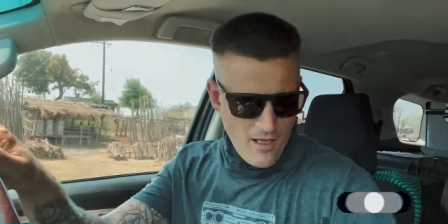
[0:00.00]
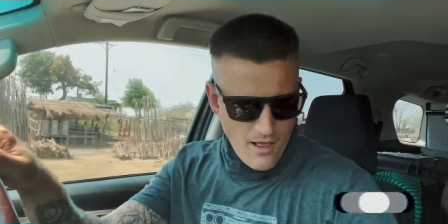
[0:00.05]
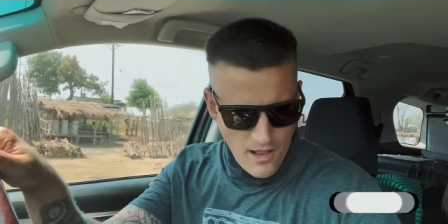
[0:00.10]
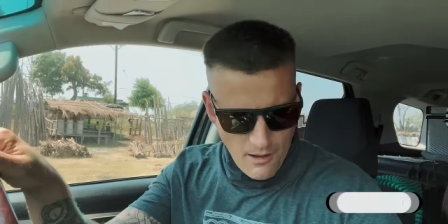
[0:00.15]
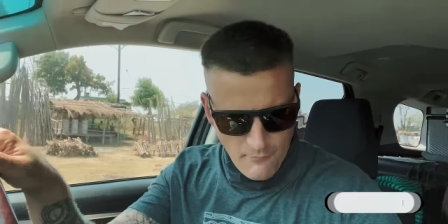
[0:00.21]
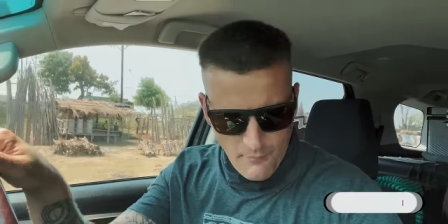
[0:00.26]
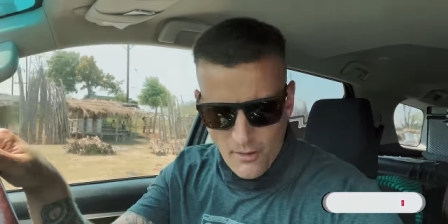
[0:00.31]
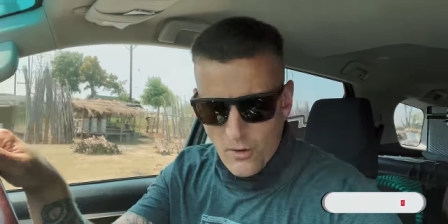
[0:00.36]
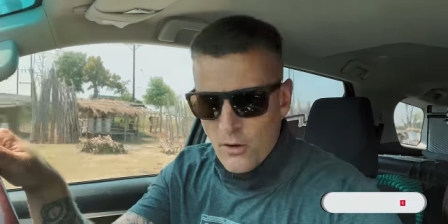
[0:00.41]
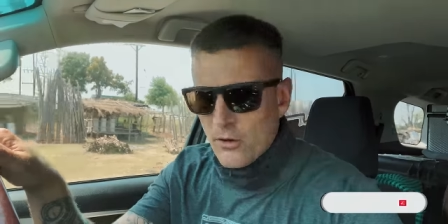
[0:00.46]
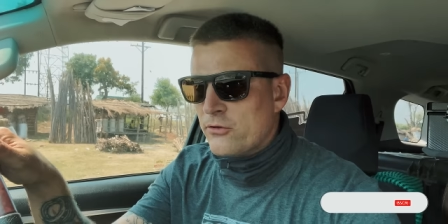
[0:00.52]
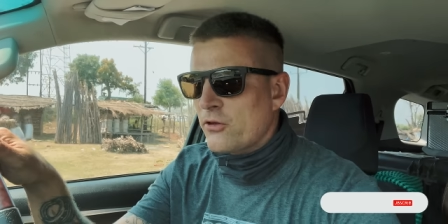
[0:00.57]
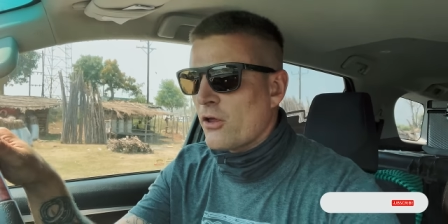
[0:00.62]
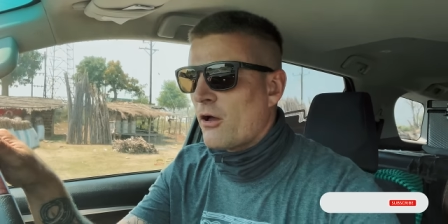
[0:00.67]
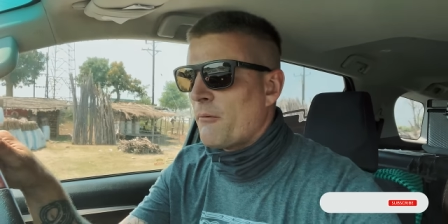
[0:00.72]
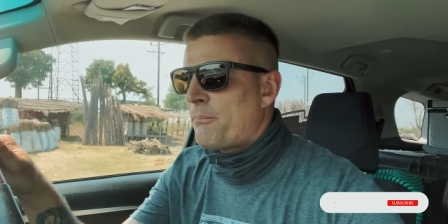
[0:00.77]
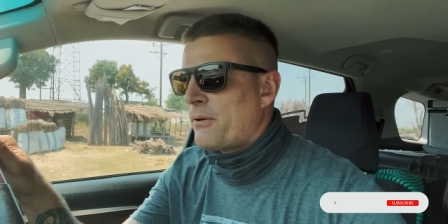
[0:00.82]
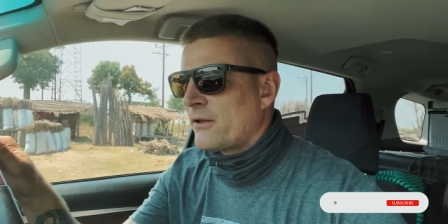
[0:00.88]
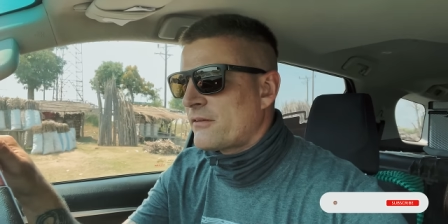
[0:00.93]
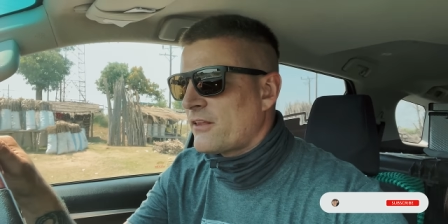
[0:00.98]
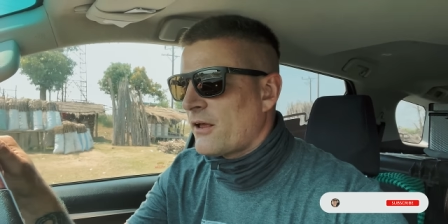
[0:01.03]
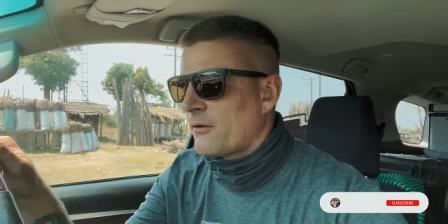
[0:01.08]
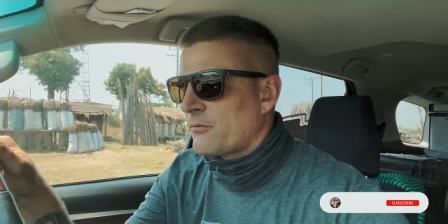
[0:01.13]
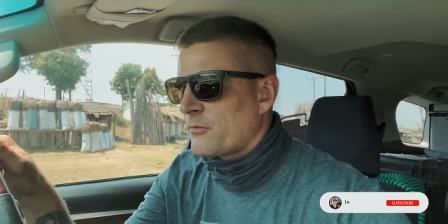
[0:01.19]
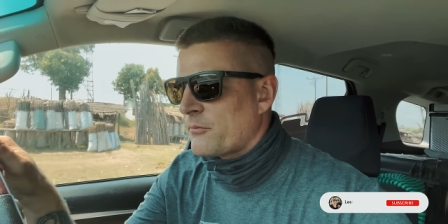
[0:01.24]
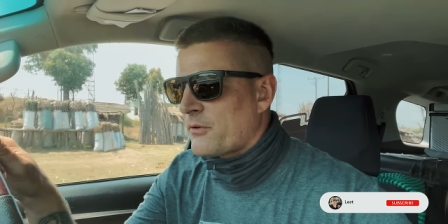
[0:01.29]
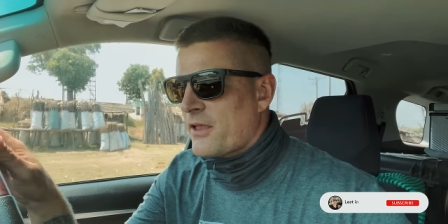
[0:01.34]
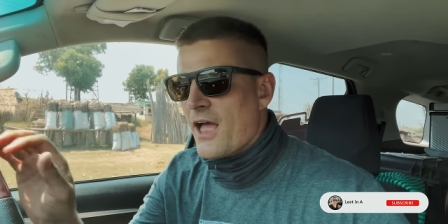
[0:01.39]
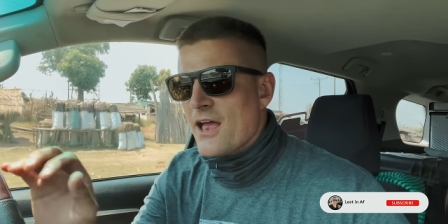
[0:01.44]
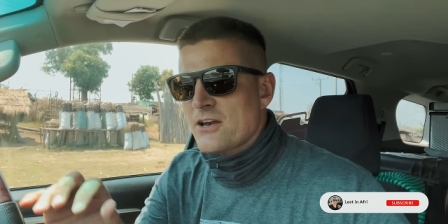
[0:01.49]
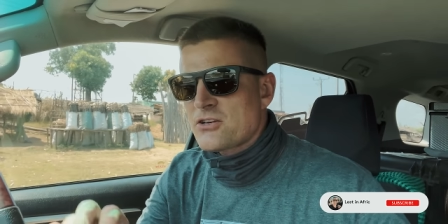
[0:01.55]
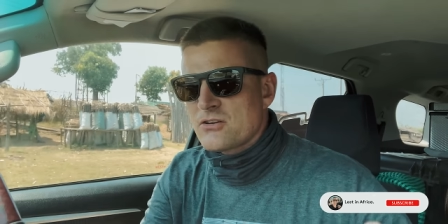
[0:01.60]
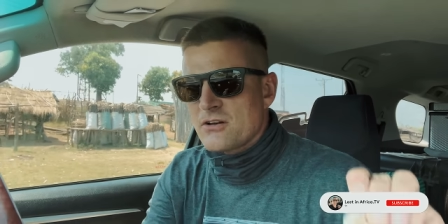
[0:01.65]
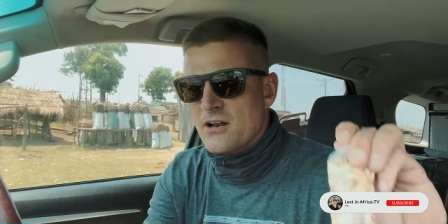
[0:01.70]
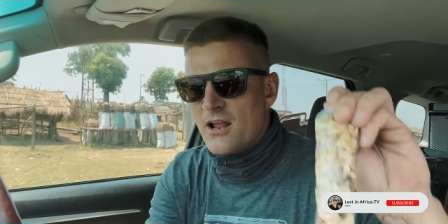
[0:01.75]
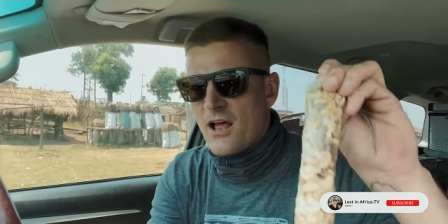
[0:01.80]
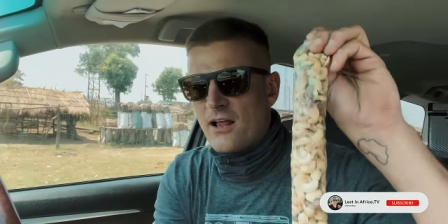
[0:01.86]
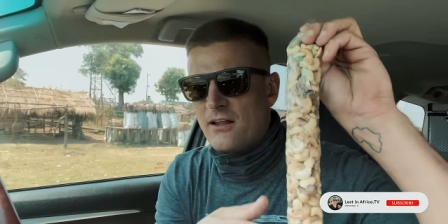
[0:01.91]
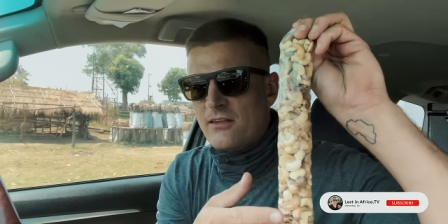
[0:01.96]
Um, I also picked up some cashew
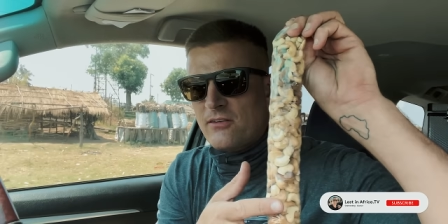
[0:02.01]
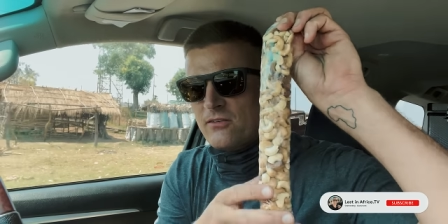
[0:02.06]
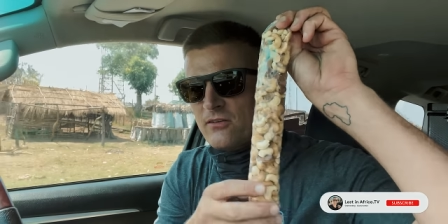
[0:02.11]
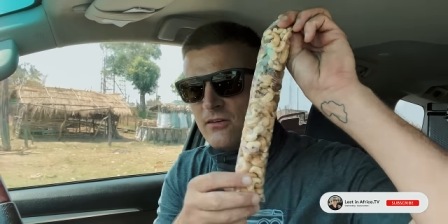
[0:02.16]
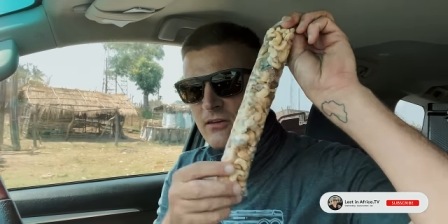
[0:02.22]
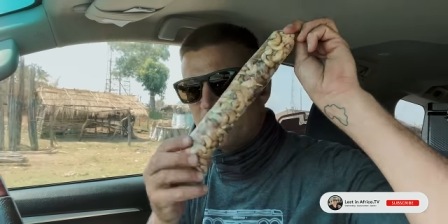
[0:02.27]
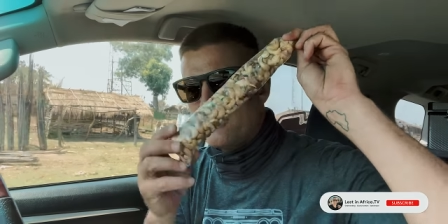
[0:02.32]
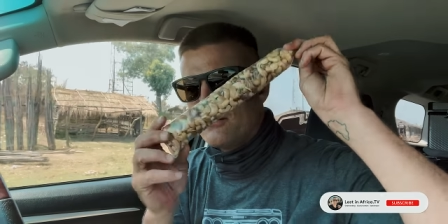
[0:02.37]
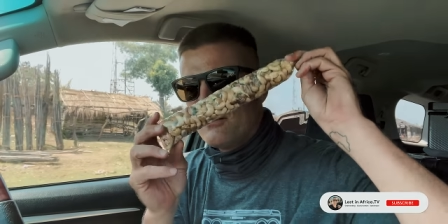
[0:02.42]
nuts,